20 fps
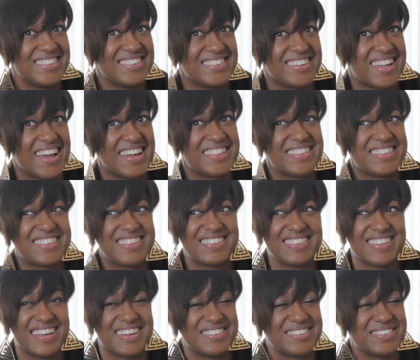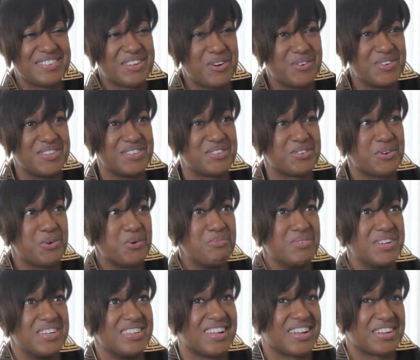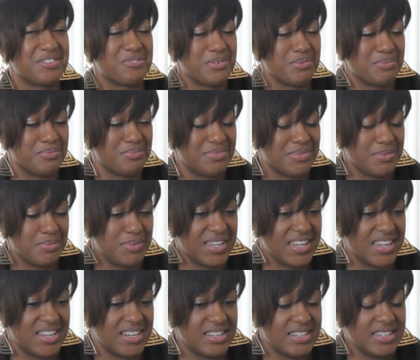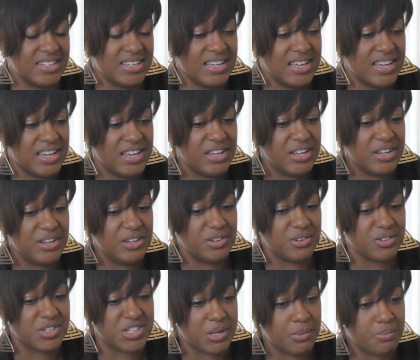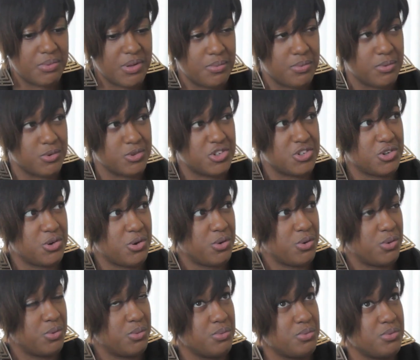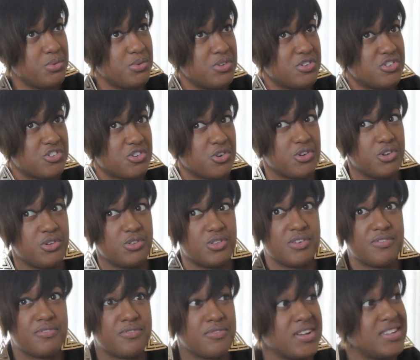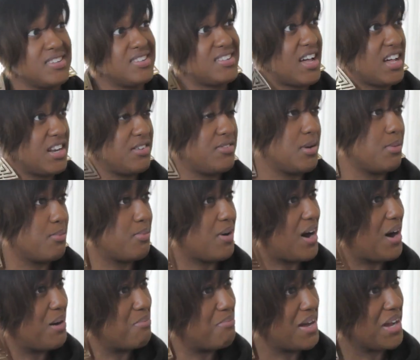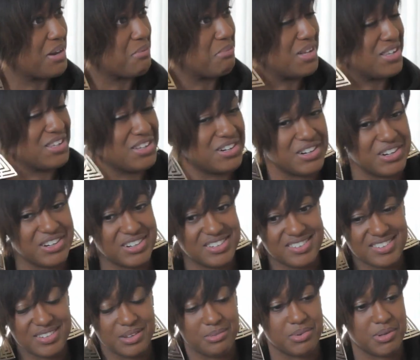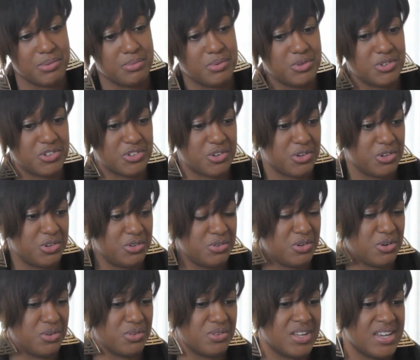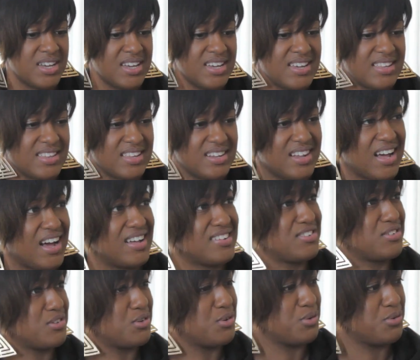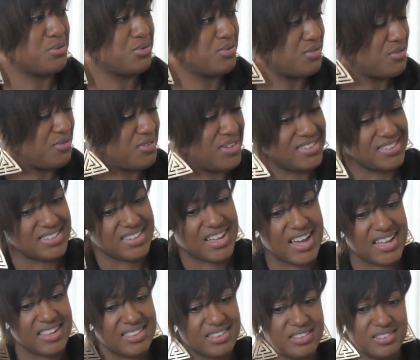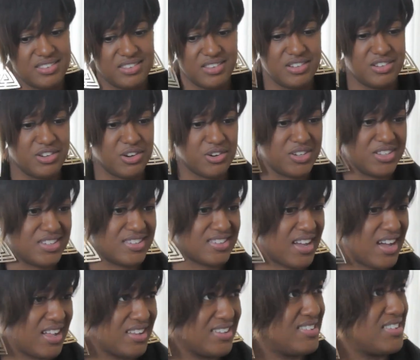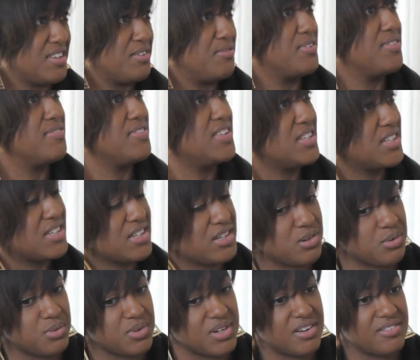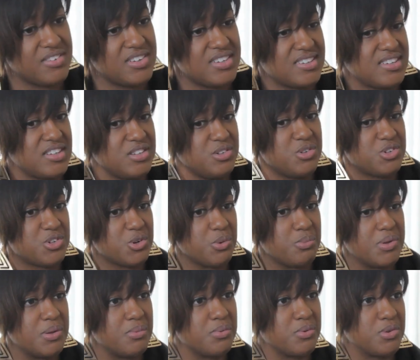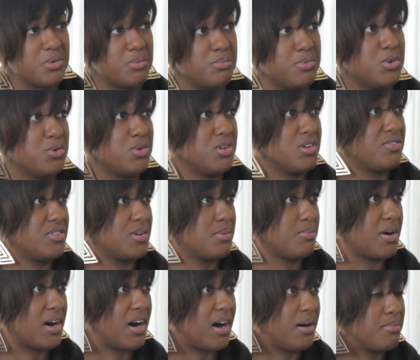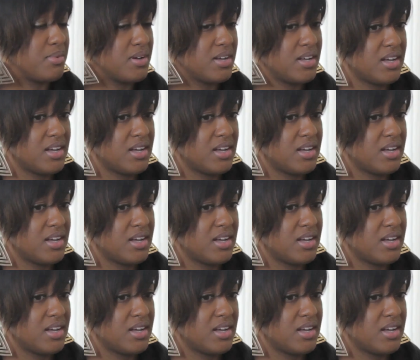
ninth has always told me, like from the beginning, you know, some people show you the fun side of hip hop, Mac Miller, and some people show you, you know, the not so fun side, the dirty side. Let's say 50 Cent or whatever. He said you show people the beauty of hip hop.